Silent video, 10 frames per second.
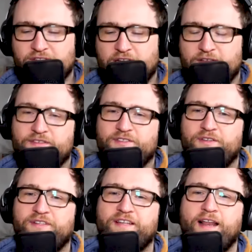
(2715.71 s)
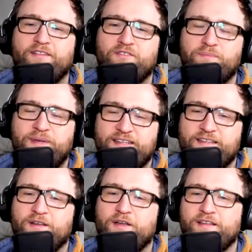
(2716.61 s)
you have a certain talent to
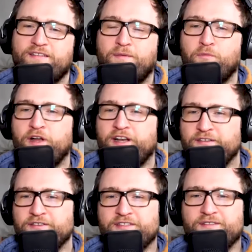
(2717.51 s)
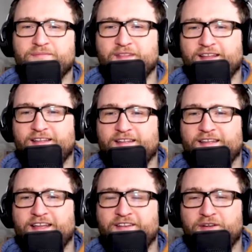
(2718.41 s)
pick some winners uh,
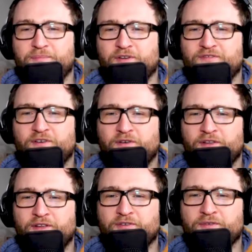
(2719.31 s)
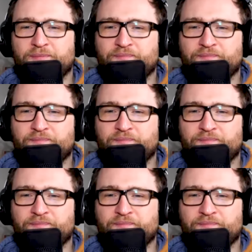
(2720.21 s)
in your portfolio.